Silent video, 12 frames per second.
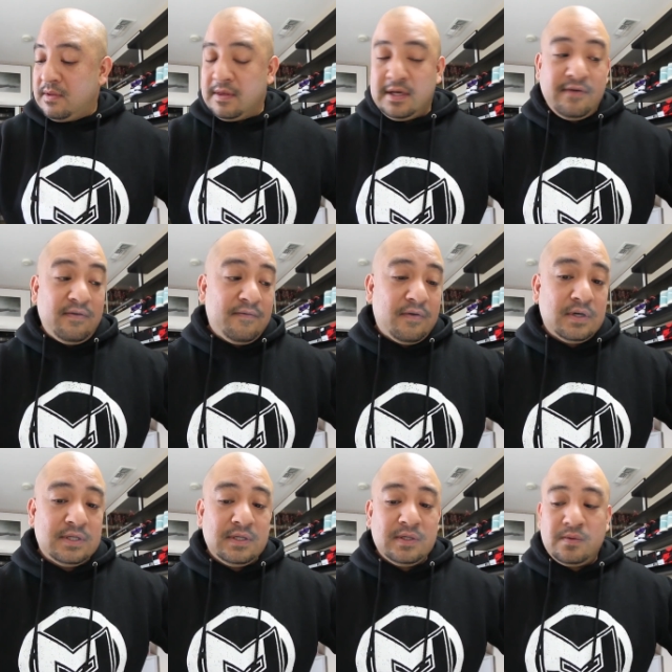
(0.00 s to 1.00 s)
the different
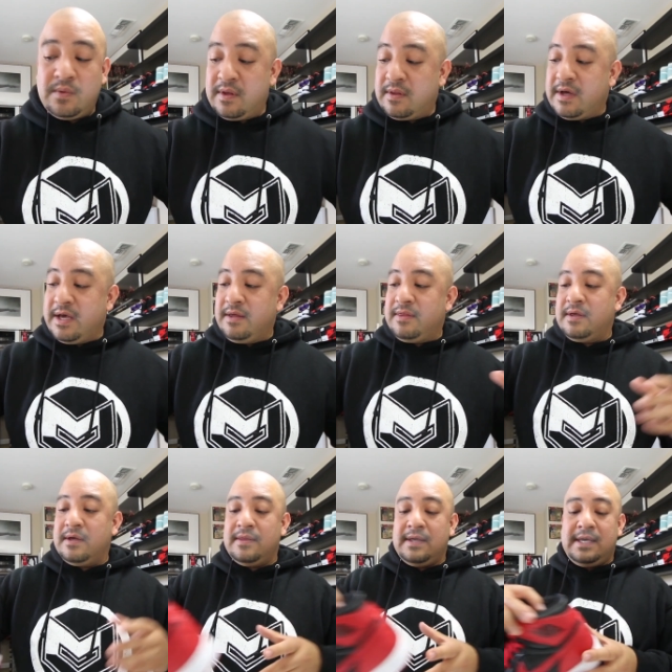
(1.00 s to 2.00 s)
versions with like
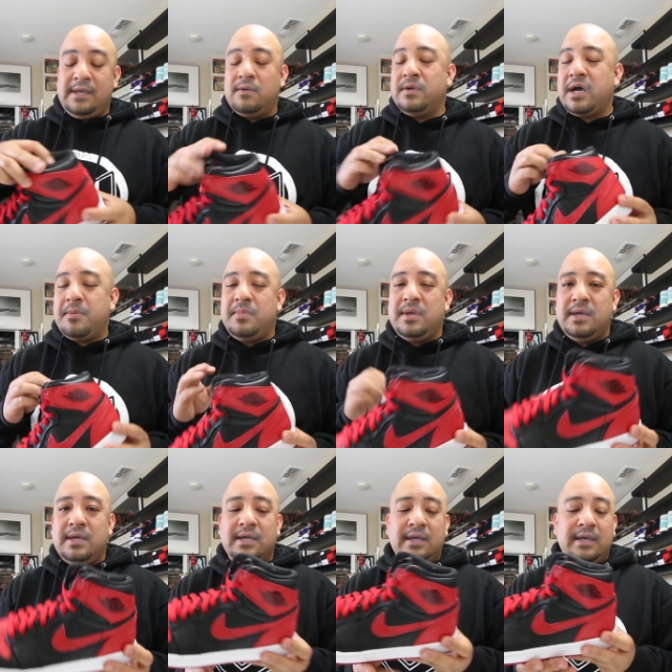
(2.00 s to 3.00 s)
the the heel not
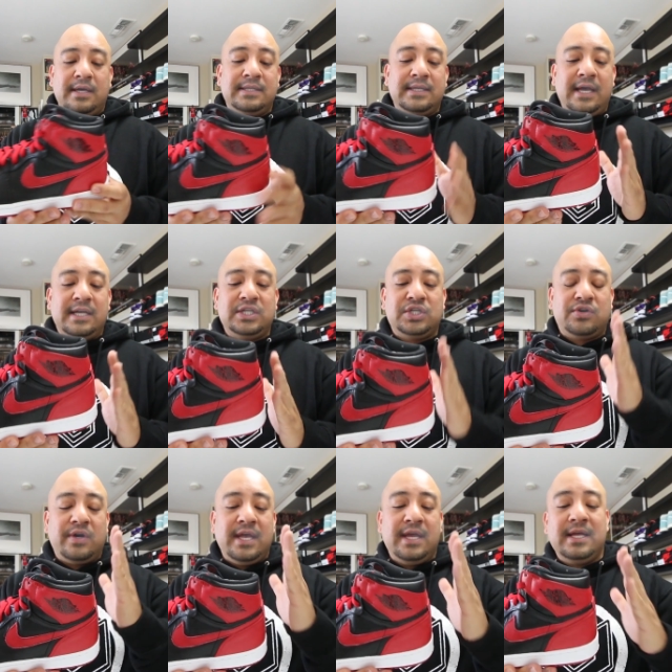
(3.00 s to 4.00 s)
being as as
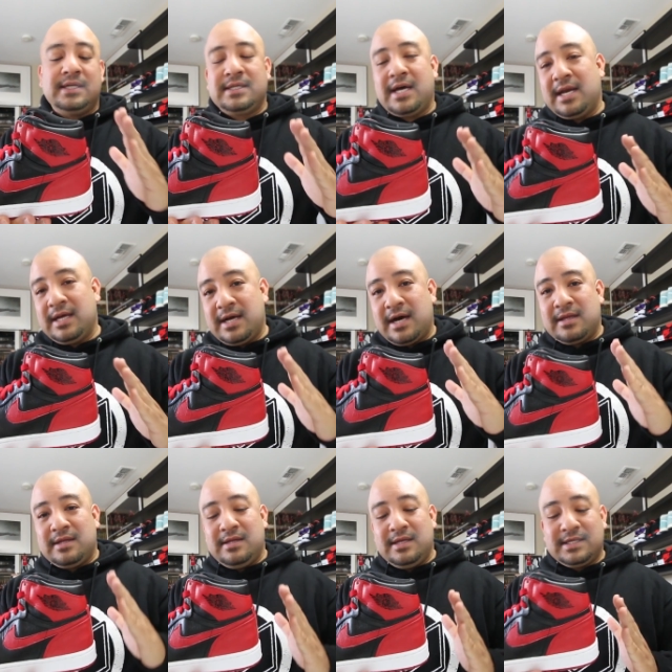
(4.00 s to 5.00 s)
straight. It's kind of
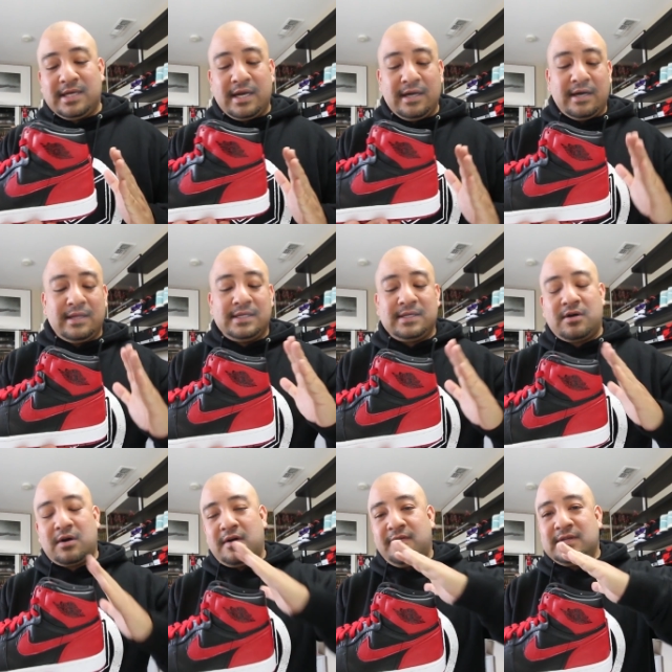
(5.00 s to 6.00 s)
cut. It's kind of got this
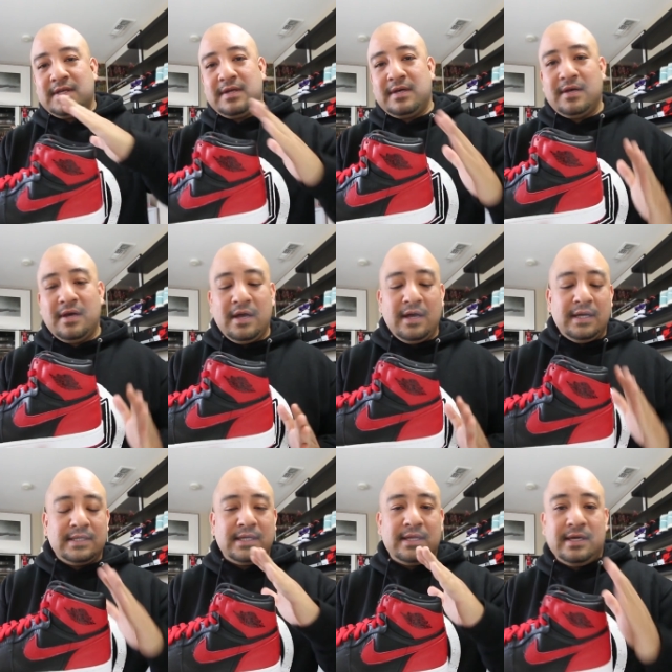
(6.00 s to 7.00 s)
curve to the
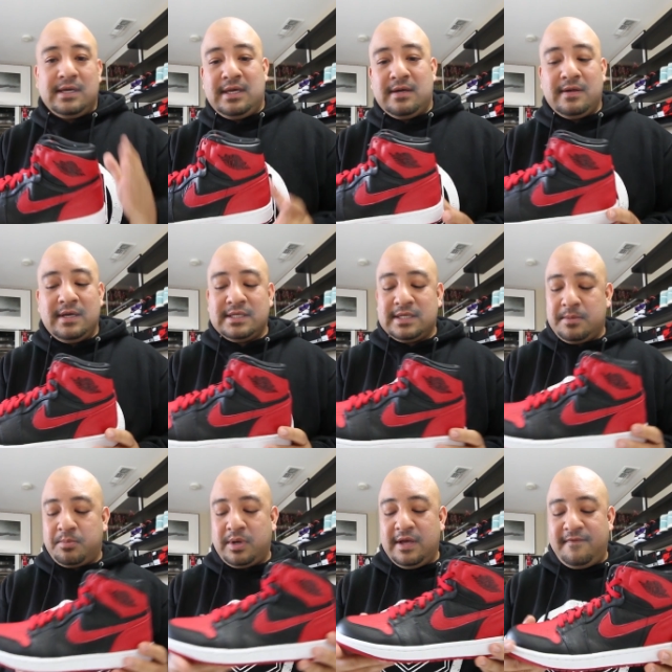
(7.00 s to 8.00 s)
to the Achilles.
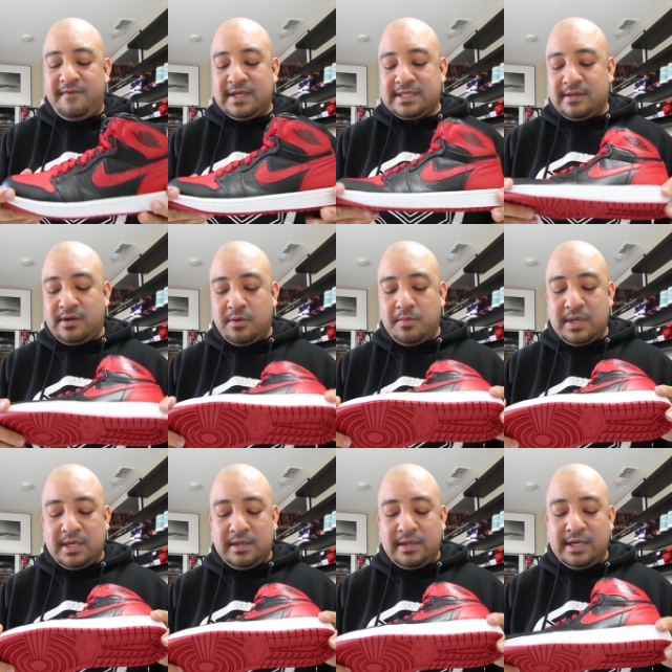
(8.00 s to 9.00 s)
It it fits a little
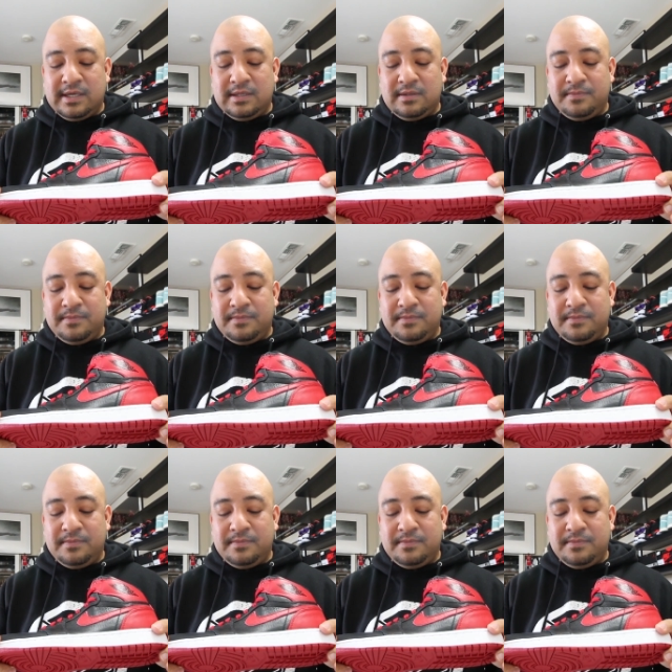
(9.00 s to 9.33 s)
bit like